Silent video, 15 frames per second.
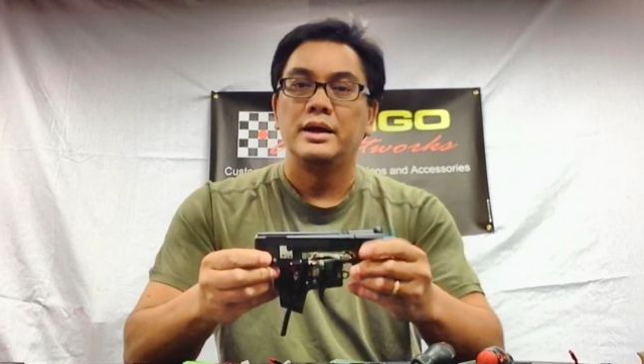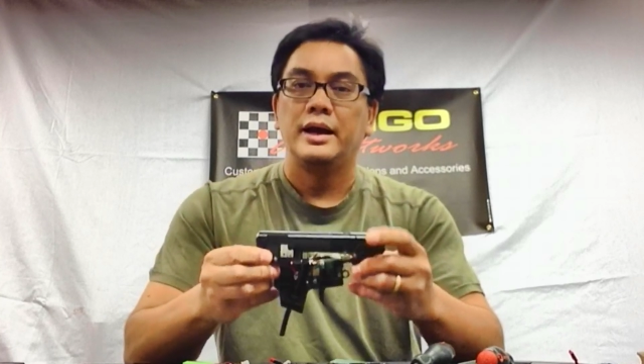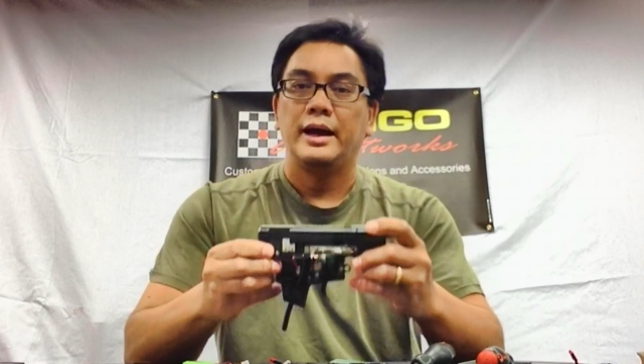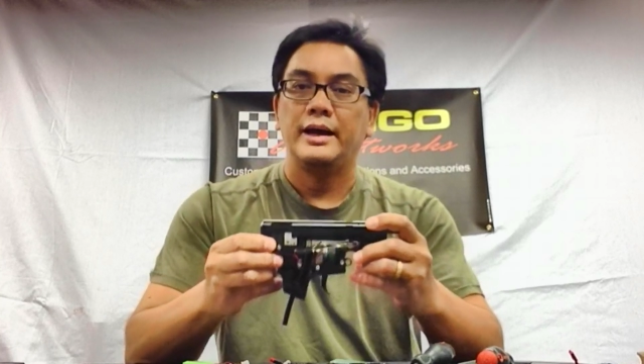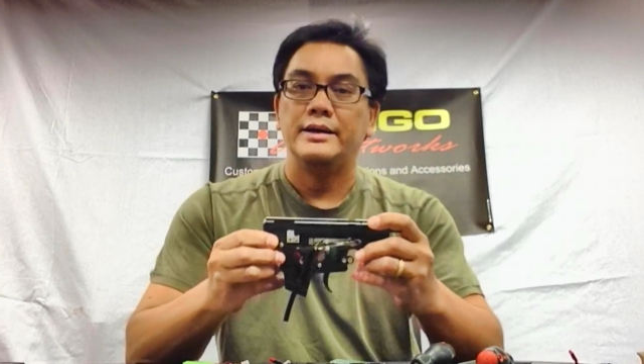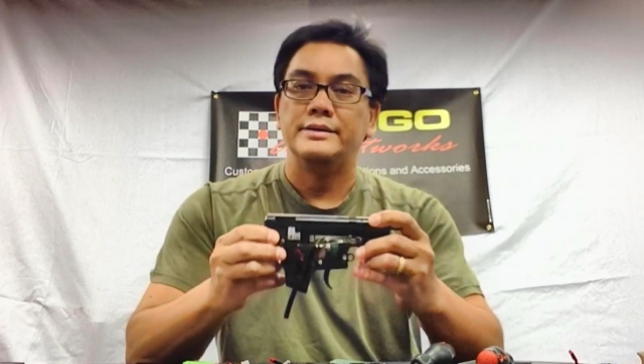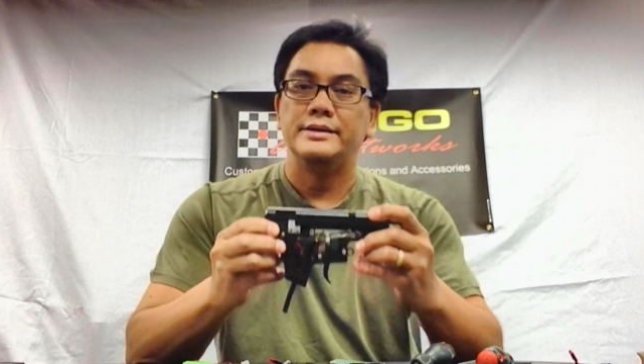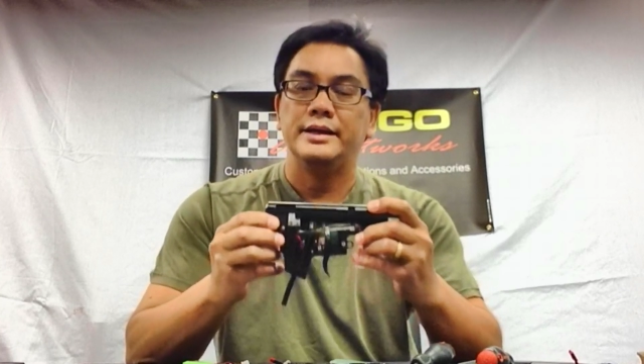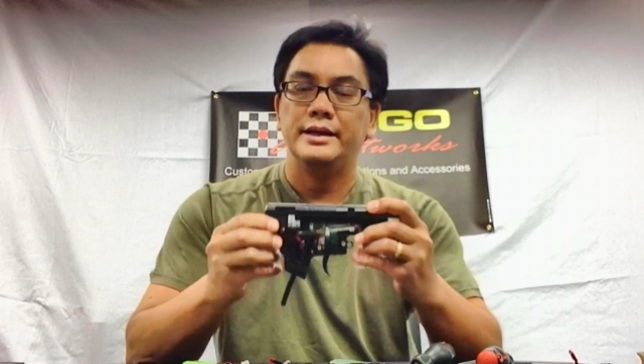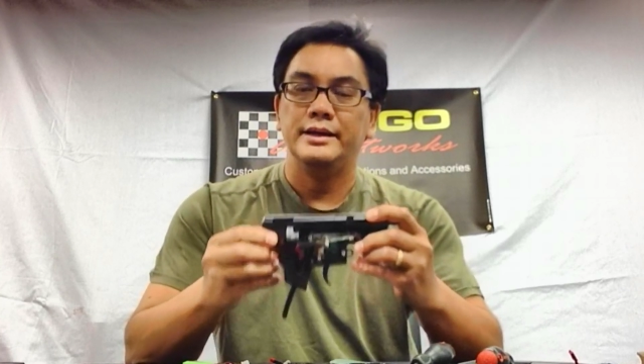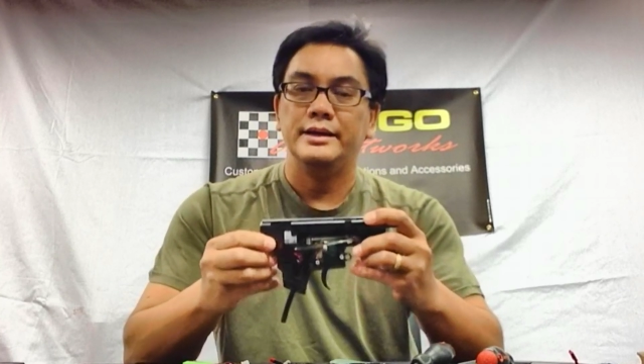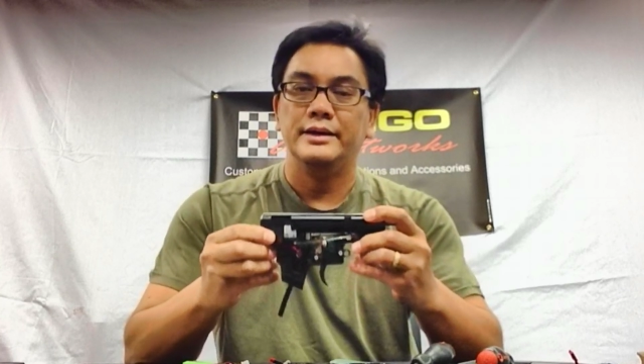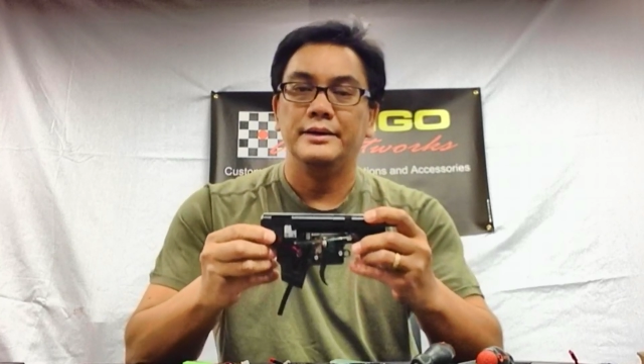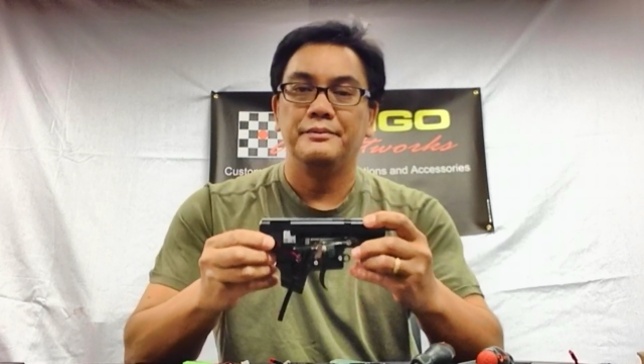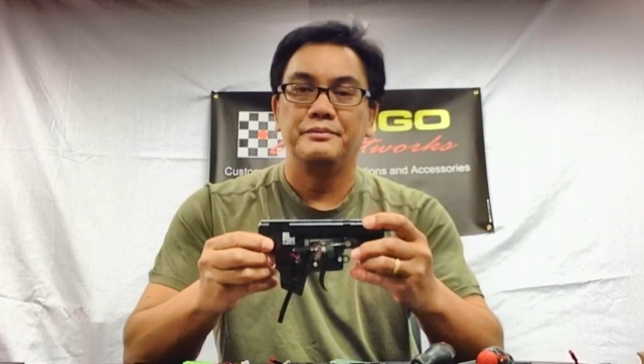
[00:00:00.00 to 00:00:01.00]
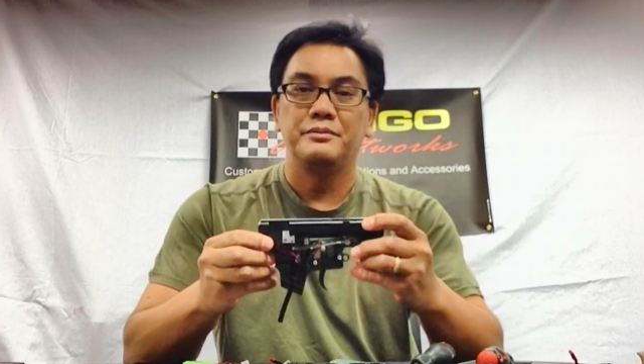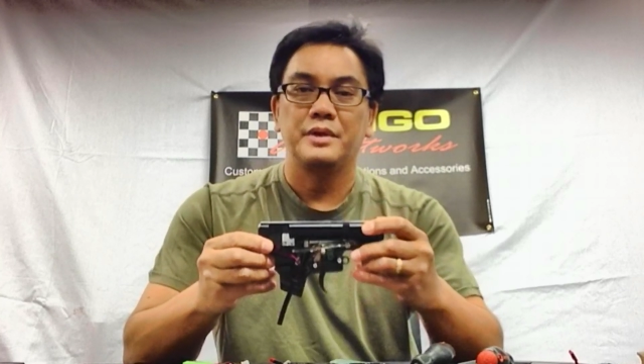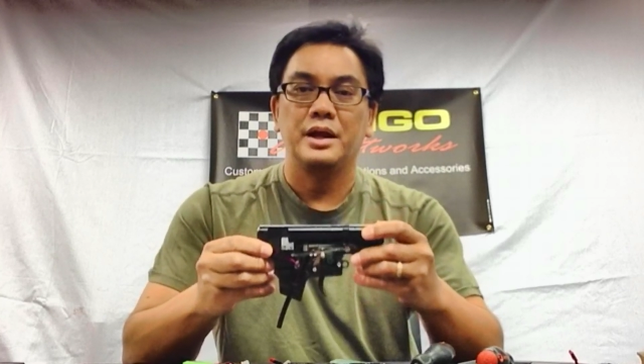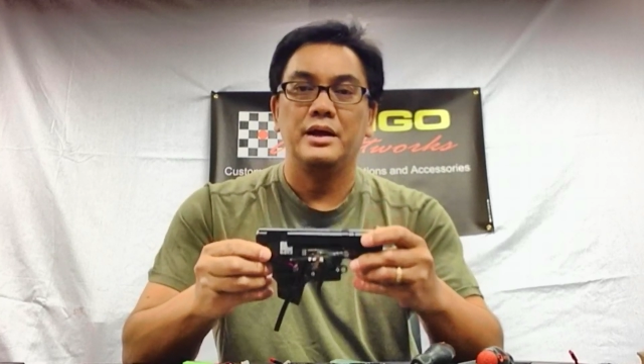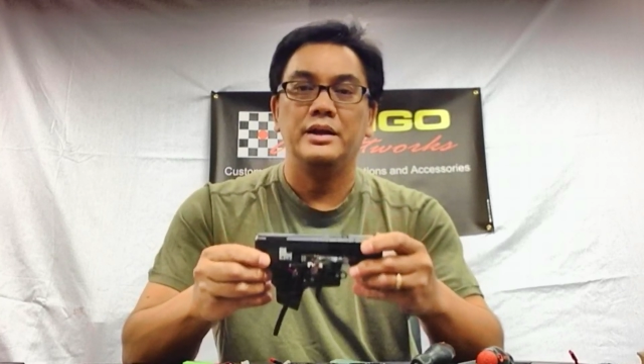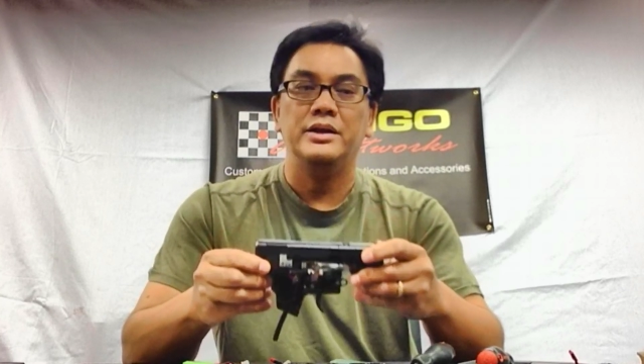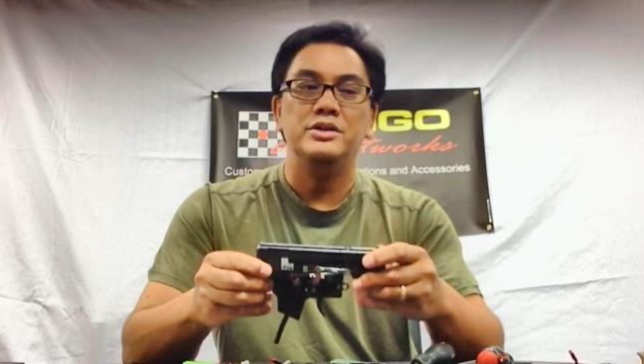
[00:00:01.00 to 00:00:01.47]
as an
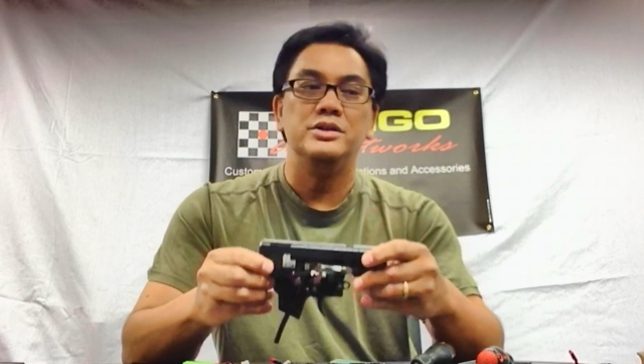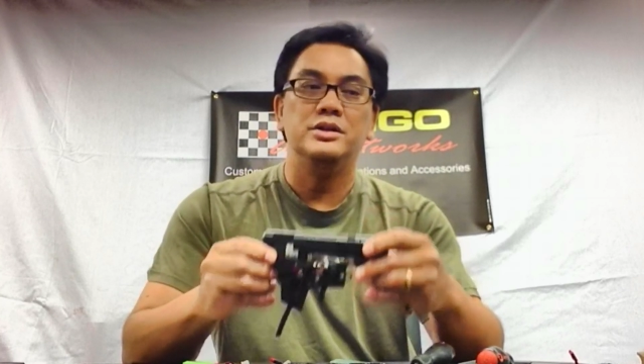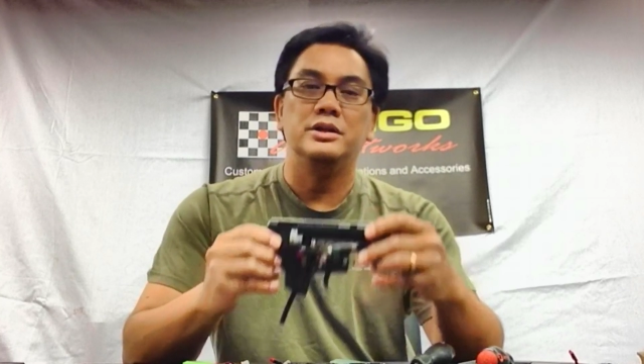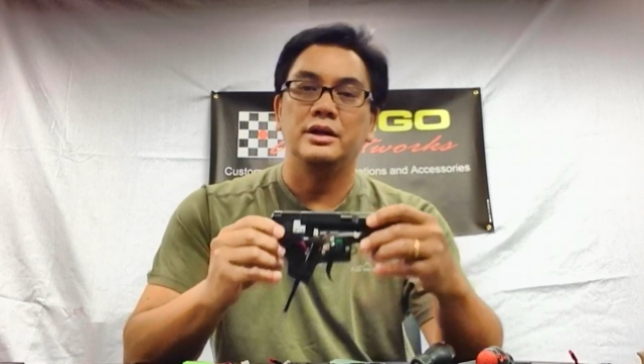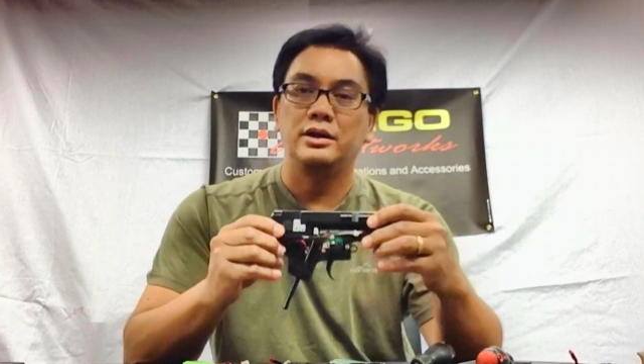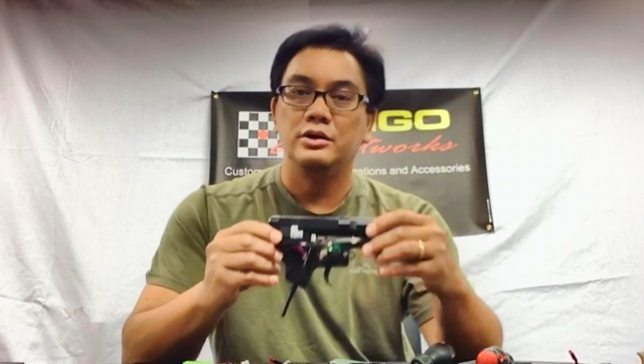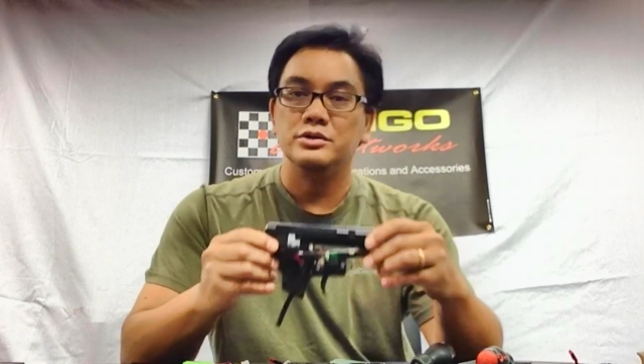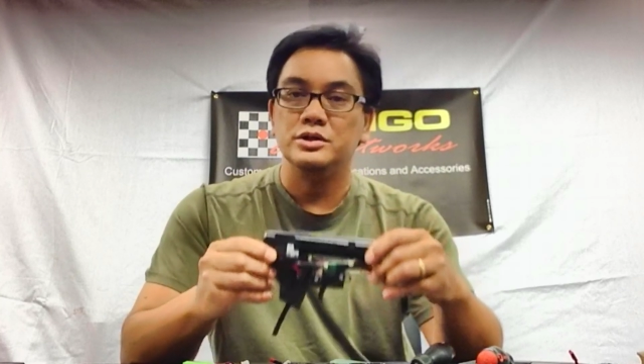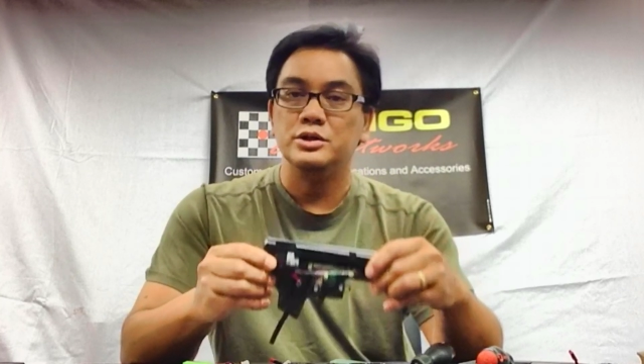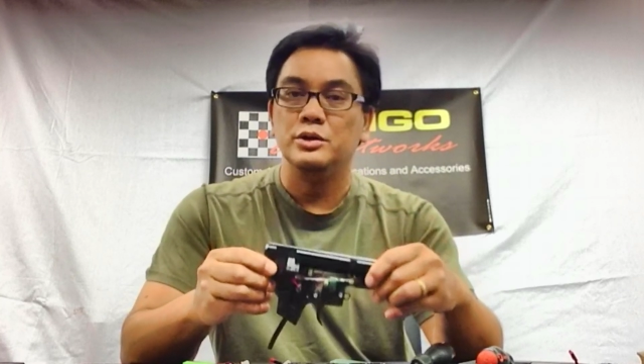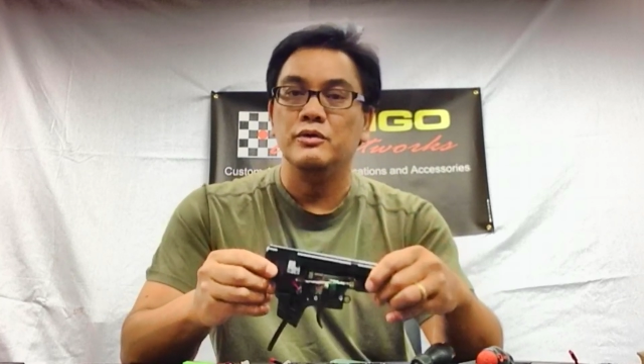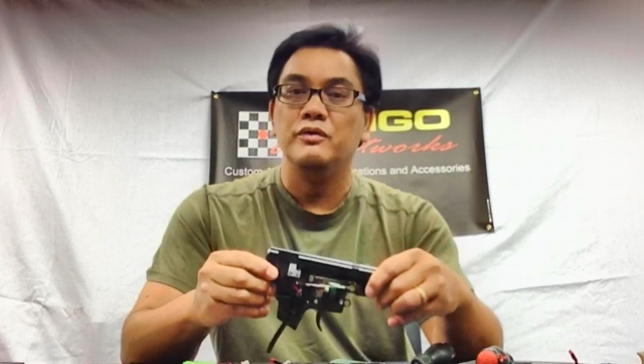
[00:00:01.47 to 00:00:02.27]
engine that goes into a